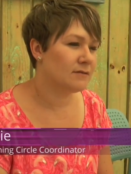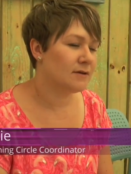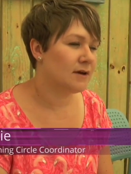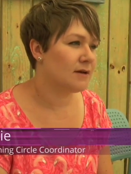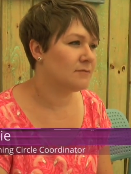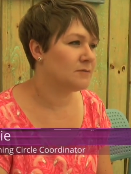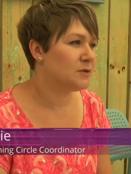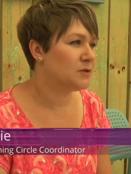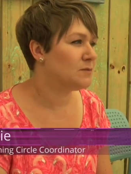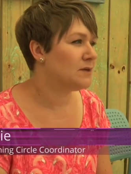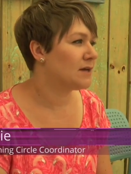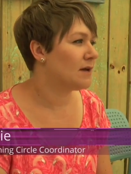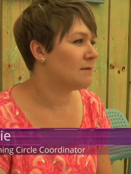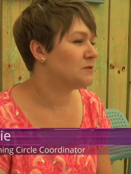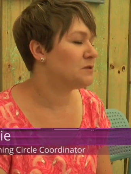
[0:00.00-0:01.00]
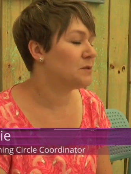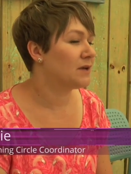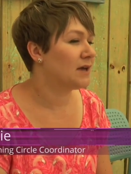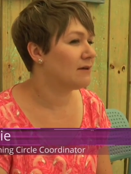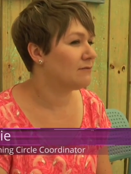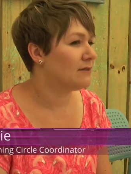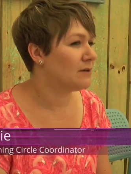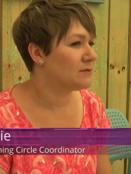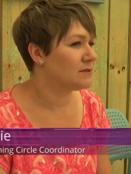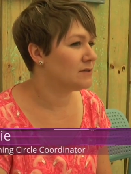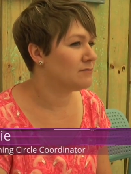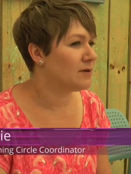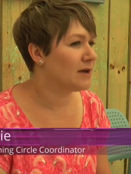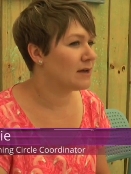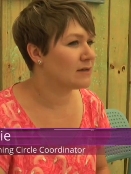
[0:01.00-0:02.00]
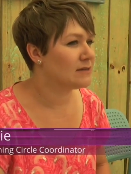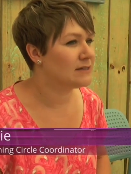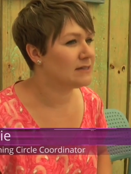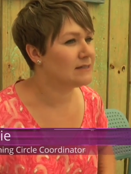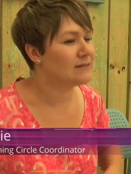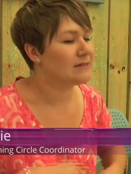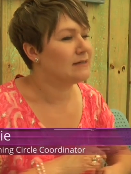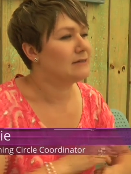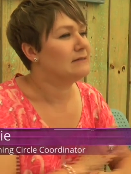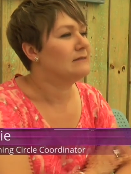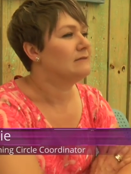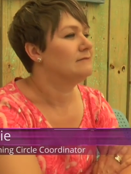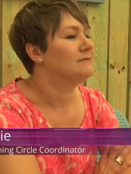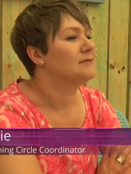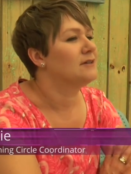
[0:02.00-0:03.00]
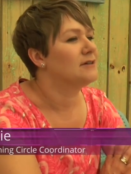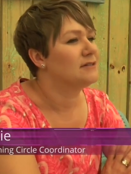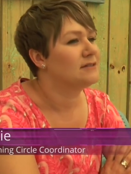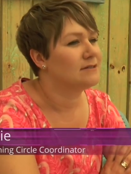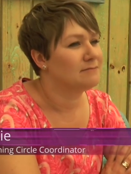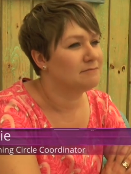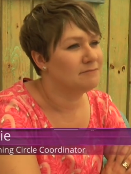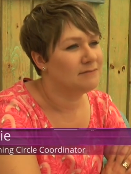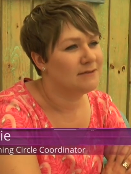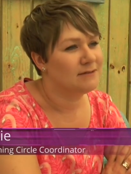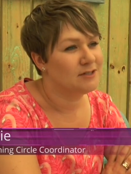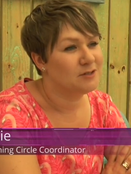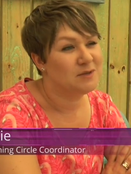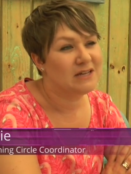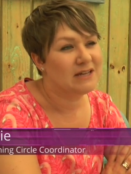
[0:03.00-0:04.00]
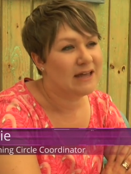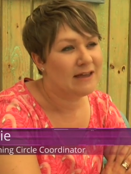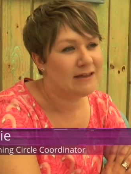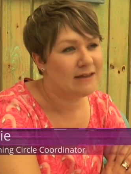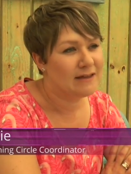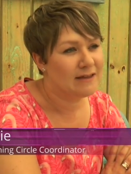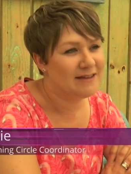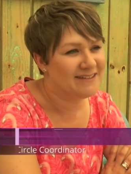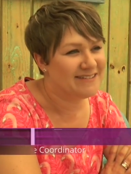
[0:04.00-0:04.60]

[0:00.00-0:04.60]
Um, normally come to a cafe or somewhere because it's uh, nicer to eat cake